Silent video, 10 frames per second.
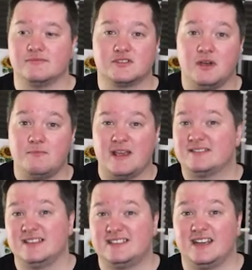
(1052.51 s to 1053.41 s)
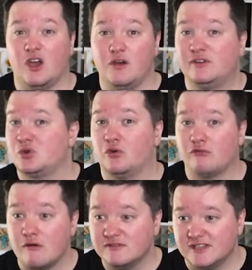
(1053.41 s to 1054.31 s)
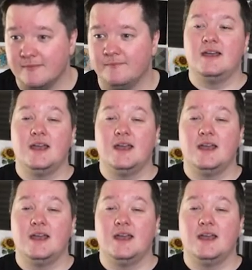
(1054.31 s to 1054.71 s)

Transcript: So I basically send it over to Erosium,